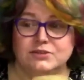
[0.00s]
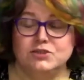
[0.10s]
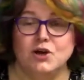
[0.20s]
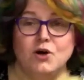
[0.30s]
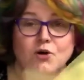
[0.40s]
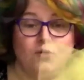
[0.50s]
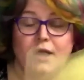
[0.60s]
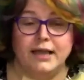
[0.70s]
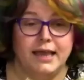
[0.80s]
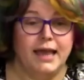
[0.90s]
So
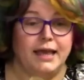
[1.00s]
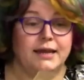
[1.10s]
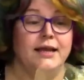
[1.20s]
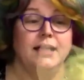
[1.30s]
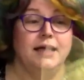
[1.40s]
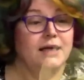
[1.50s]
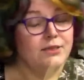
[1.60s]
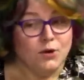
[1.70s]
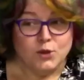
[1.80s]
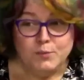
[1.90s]
again,
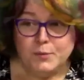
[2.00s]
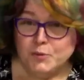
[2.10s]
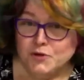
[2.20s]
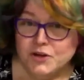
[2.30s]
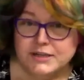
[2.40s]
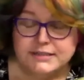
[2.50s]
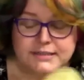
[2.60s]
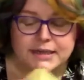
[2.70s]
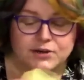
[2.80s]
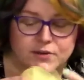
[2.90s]
the only people that are going to
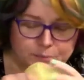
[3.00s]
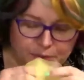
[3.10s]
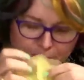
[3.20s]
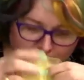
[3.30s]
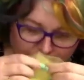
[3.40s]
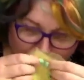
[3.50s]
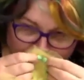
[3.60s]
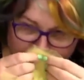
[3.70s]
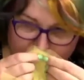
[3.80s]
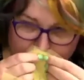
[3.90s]
see it are the people all
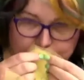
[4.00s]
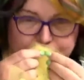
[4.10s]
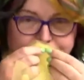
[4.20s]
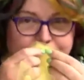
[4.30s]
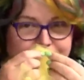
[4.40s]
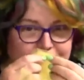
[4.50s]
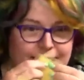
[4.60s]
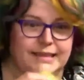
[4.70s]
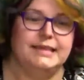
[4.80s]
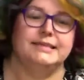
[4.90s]
up in your business
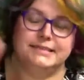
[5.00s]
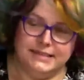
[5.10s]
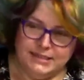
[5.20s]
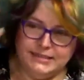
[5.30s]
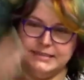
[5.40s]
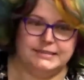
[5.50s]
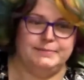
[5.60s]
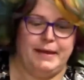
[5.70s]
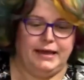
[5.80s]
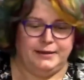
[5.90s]
like this, and you just
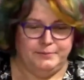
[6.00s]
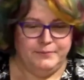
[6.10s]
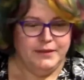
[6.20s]
smack them.